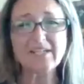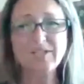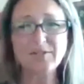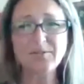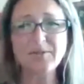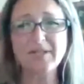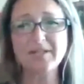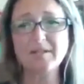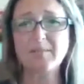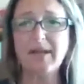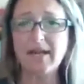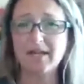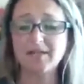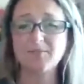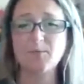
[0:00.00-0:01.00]
you in the
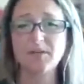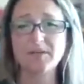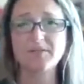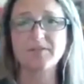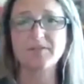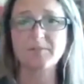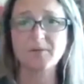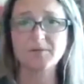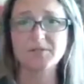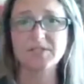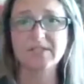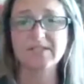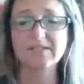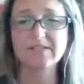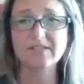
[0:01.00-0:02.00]
back of one of the
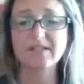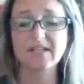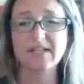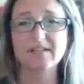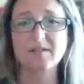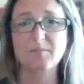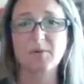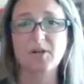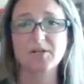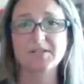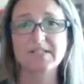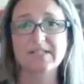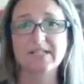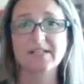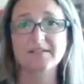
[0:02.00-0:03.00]
motions, like at the bar
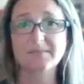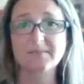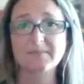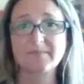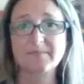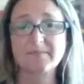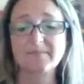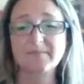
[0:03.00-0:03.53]
thing?